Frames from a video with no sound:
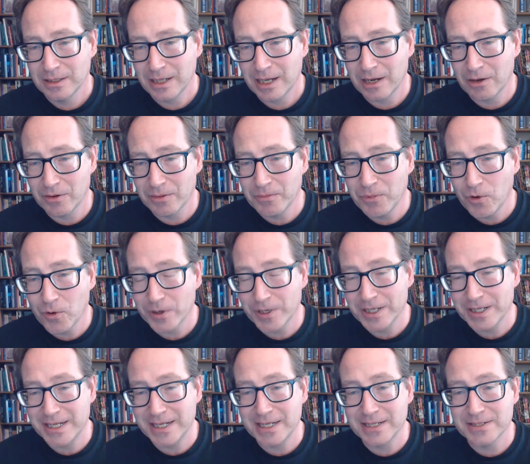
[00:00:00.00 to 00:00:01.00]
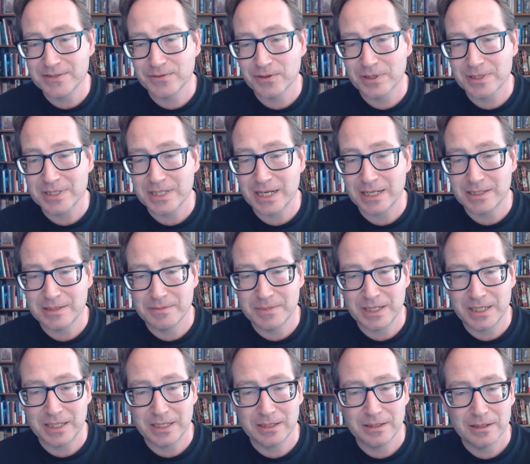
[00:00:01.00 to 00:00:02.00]
how important it is for us not to
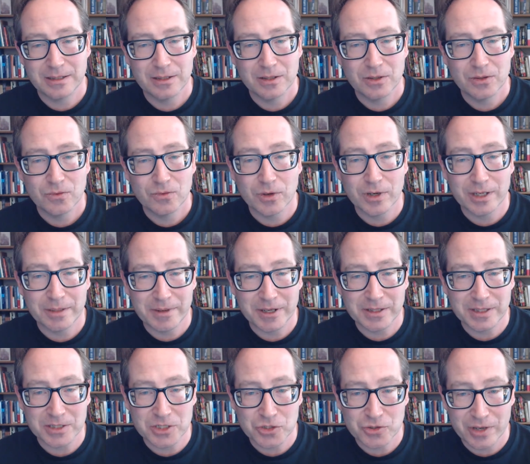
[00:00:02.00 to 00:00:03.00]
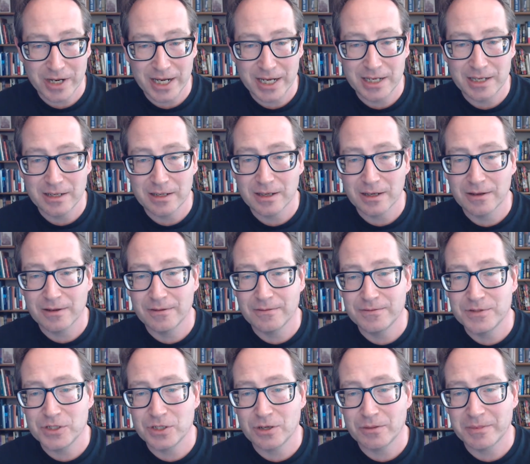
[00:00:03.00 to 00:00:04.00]
be worried about the trade of
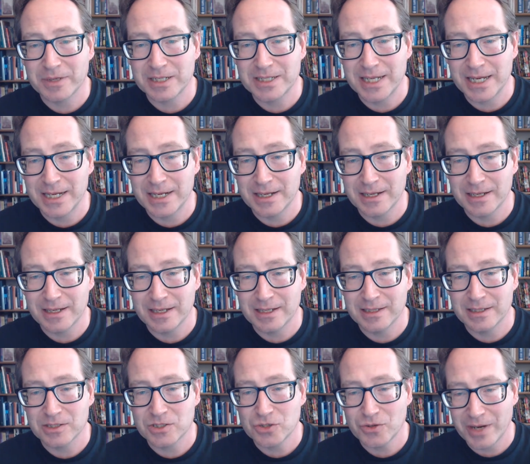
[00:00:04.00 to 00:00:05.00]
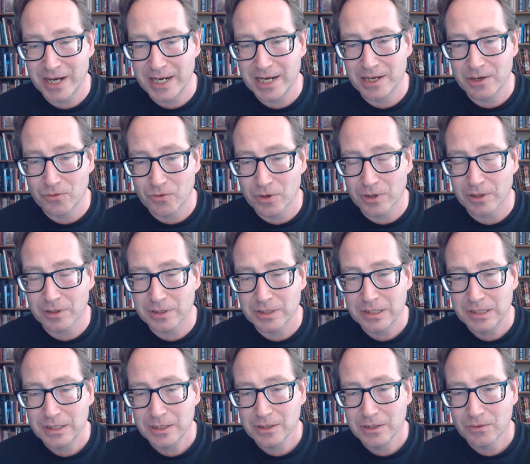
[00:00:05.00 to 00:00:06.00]
genomic data in the trading world.
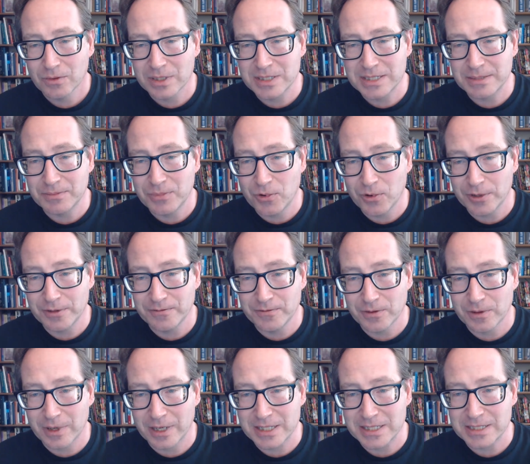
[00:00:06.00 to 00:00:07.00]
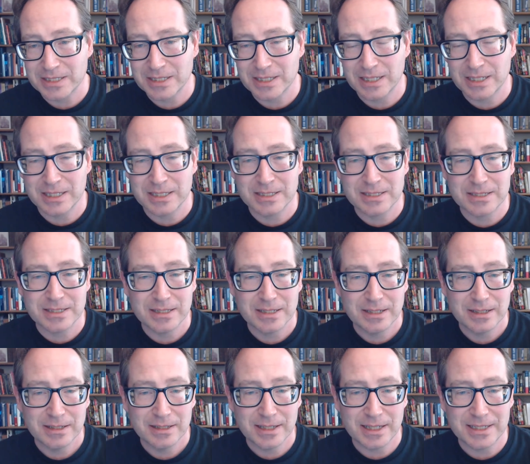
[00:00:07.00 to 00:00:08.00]
What's important for us is
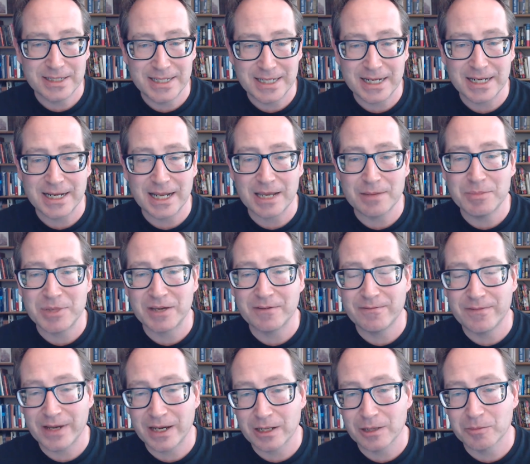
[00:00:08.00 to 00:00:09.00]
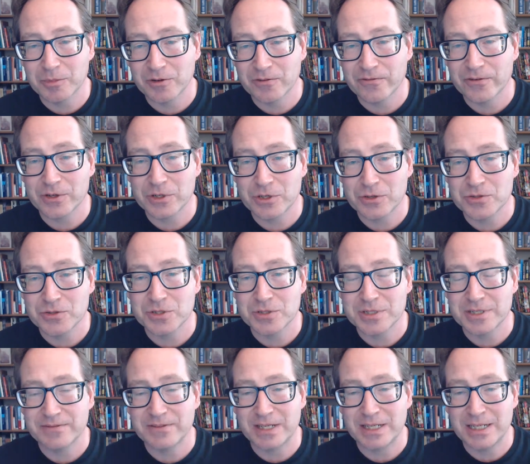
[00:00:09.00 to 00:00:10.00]
that DNA be available for
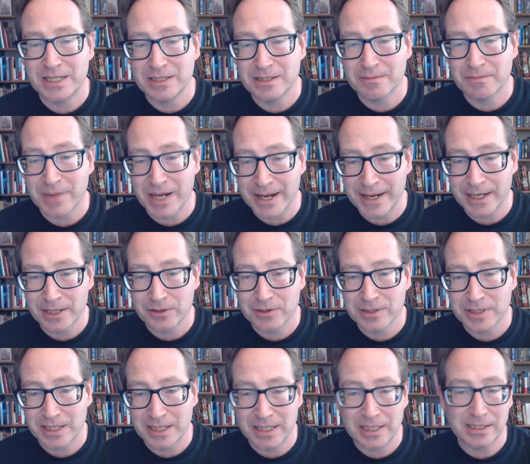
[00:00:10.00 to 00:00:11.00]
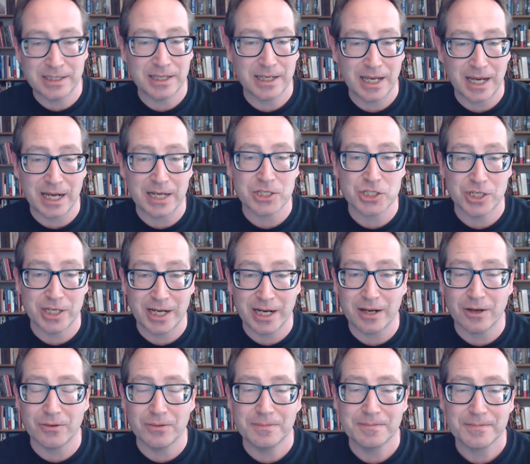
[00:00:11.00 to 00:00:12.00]
users if they need to buy it or they need to cash it
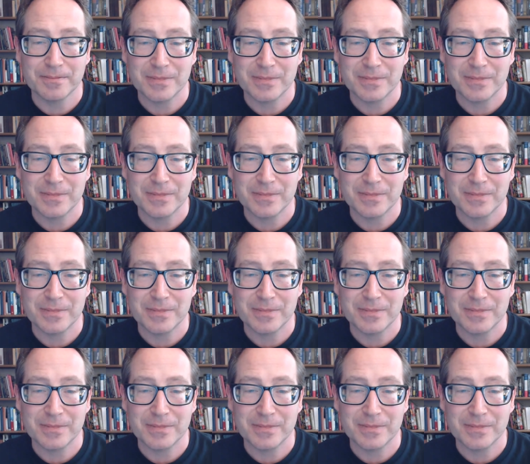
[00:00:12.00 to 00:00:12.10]
out.